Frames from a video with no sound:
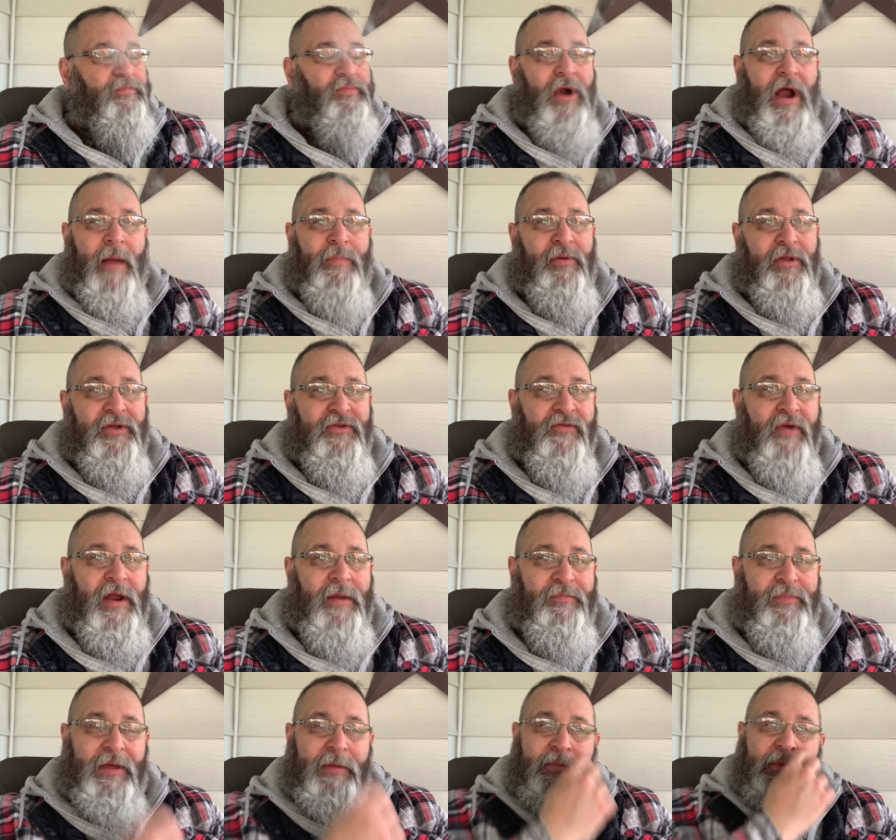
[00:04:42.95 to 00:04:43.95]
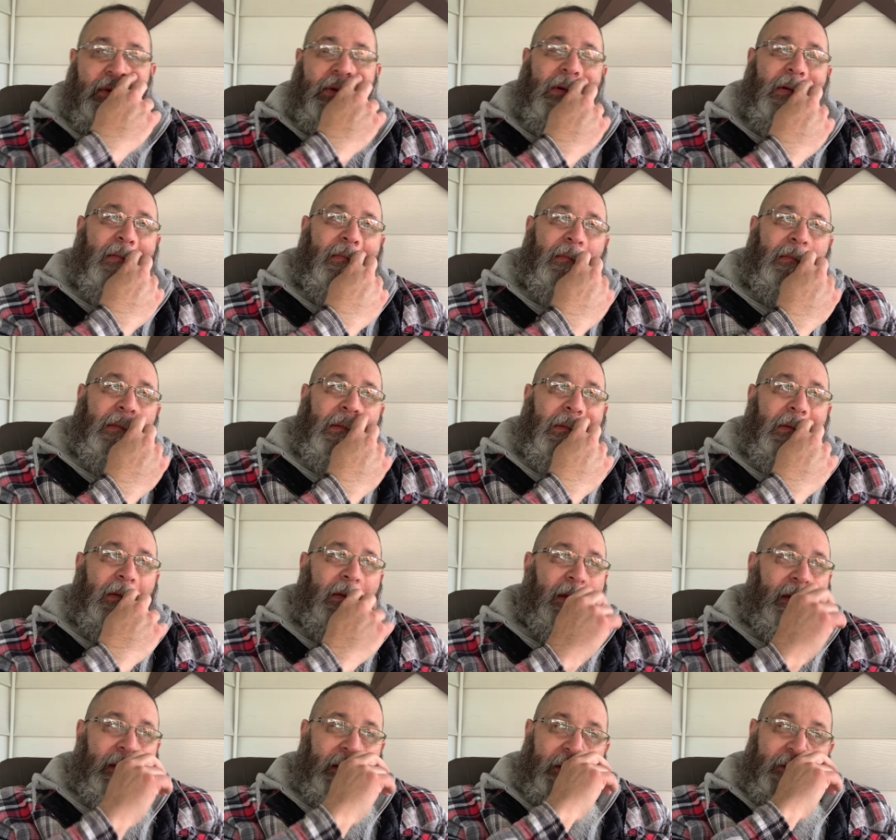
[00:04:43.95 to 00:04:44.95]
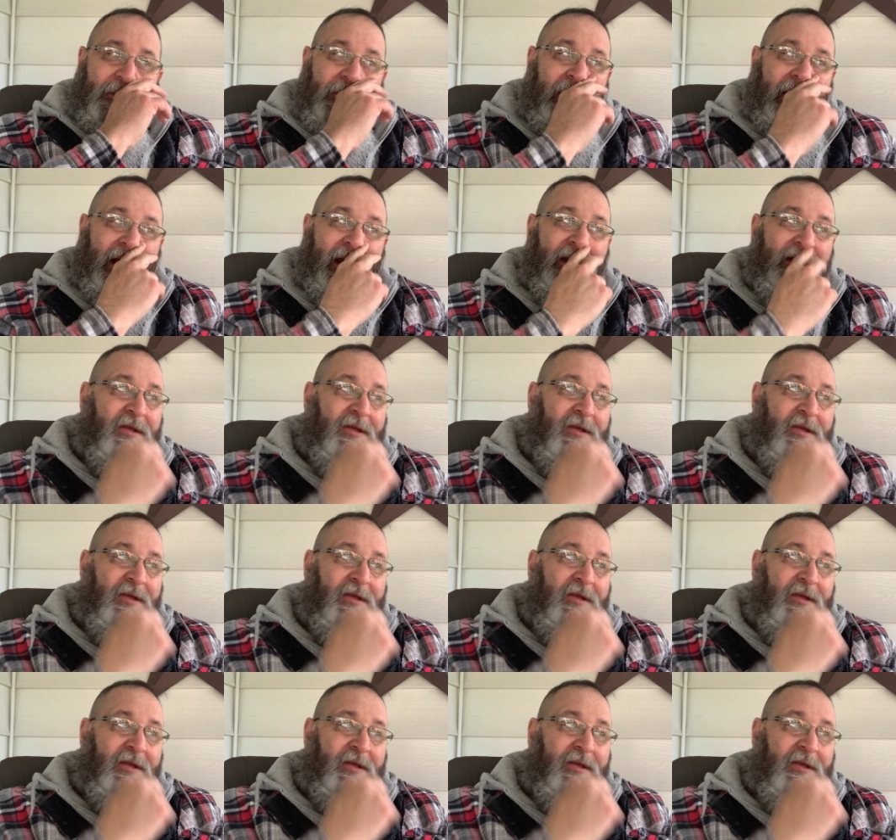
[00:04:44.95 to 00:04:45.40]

properly trained people working